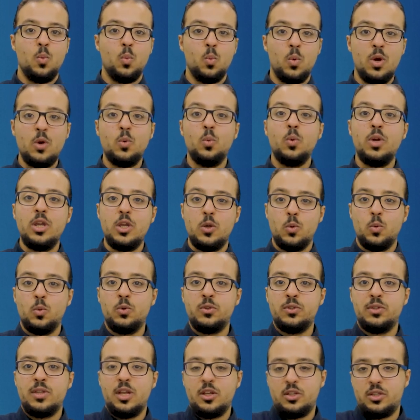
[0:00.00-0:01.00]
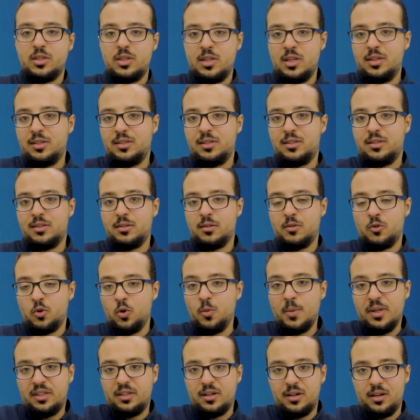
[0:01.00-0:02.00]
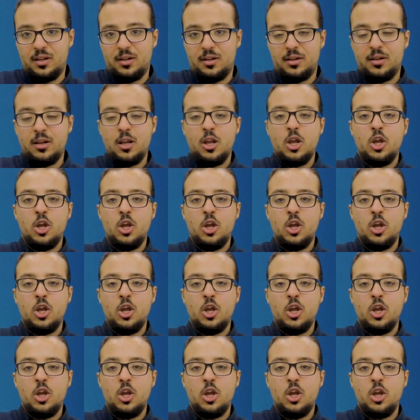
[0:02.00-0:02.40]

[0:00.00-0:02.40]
when we use this, this raw material.